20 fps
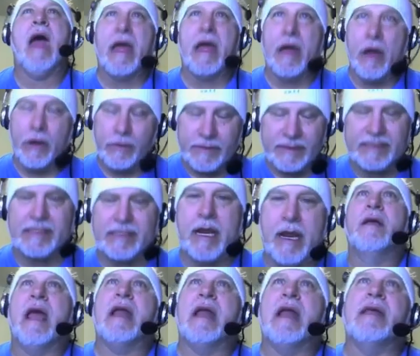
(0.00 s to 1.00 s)

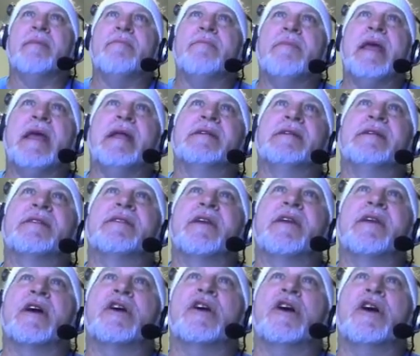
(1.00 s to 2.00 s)
AOC, and it means
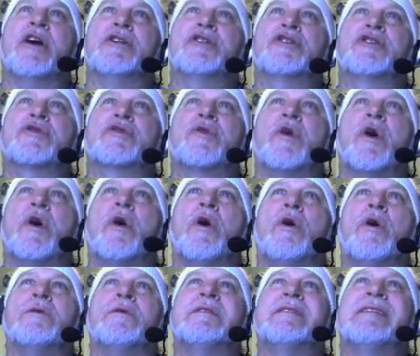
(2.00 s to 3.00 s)
the
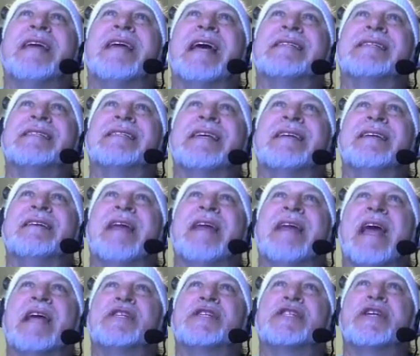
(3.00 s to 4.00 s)
controlled
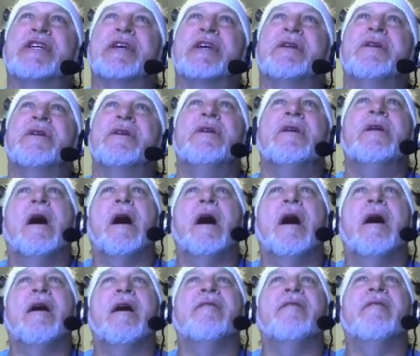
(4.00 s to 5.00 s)
designation
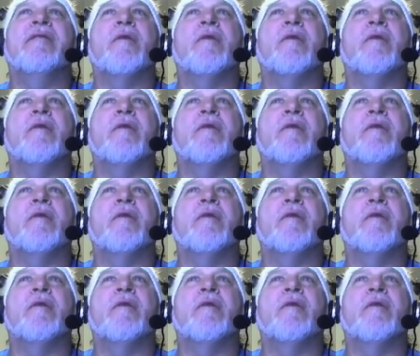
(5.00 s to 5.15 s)
of